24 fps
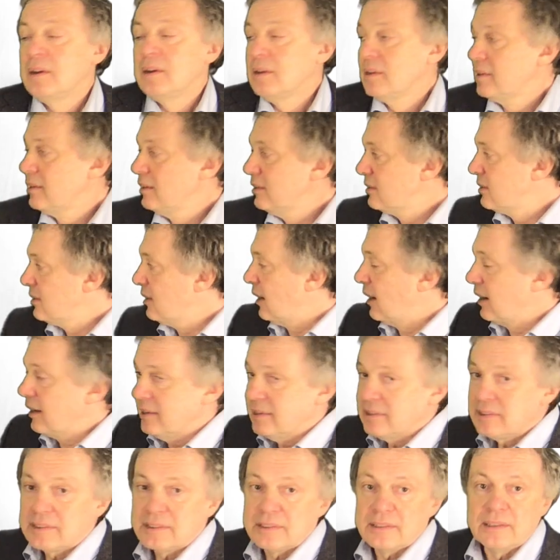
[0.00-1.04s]
This
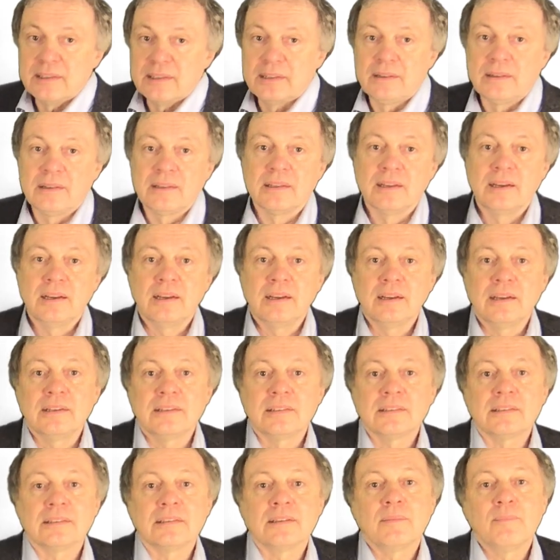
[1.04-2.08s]
rise
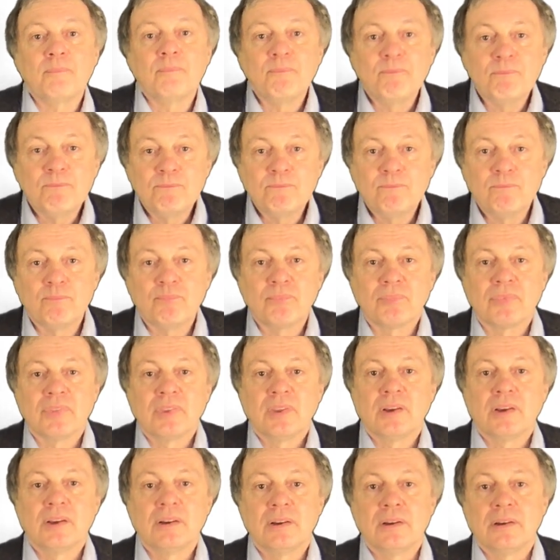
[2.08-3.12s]
is
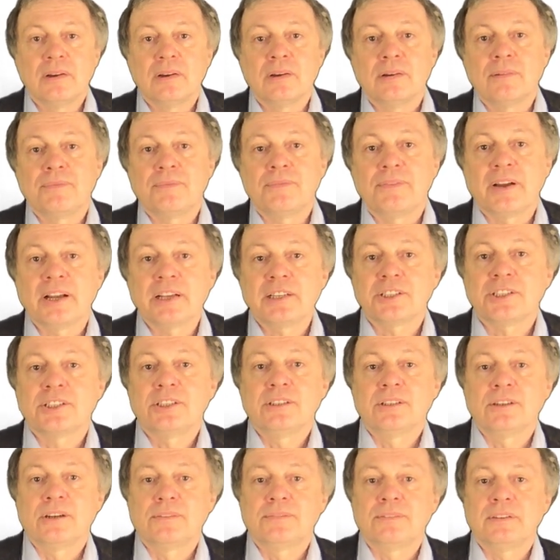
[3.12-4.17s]
a
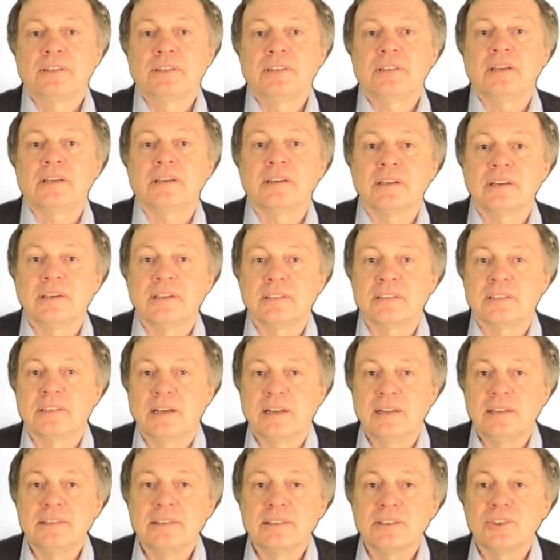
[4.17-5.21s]
fraction of a degree
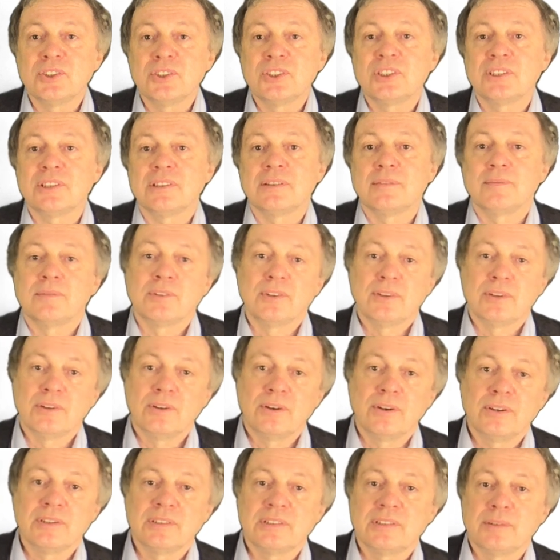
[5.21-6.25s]
Celsius,
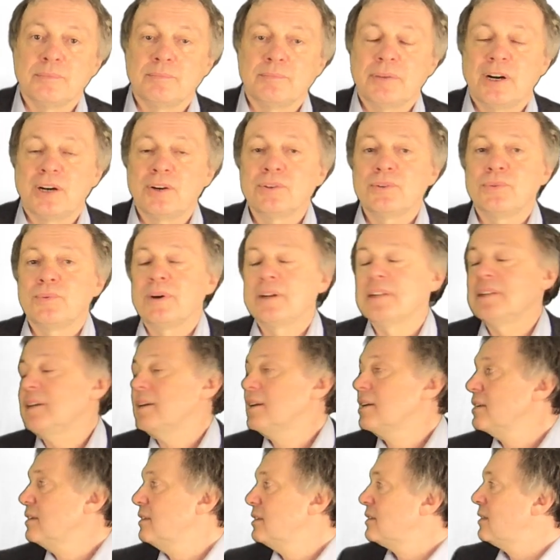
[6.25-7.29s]
or it's about one
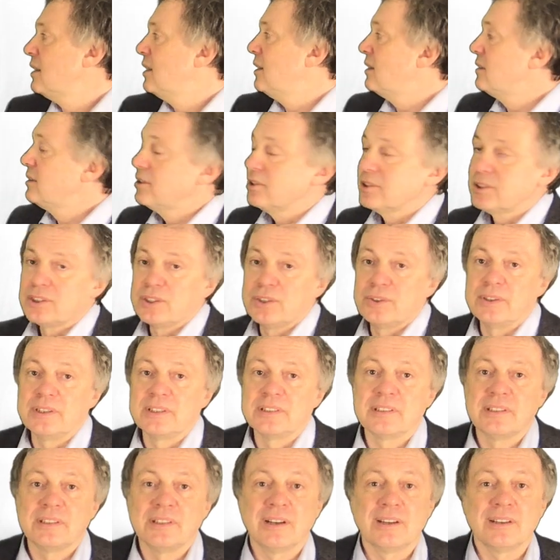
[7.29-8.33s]
degree Celsius, so
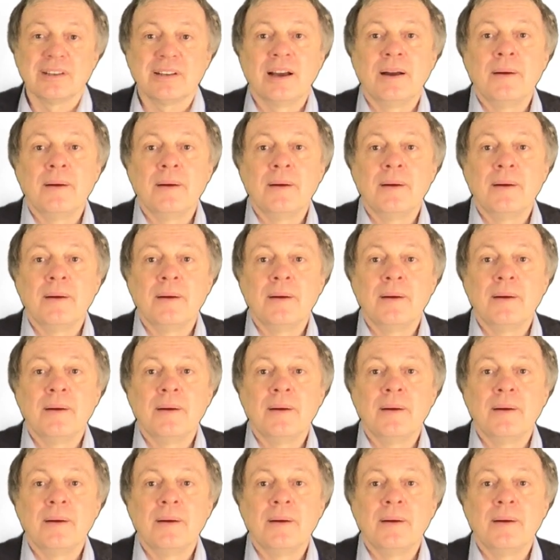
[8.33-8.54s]
it's not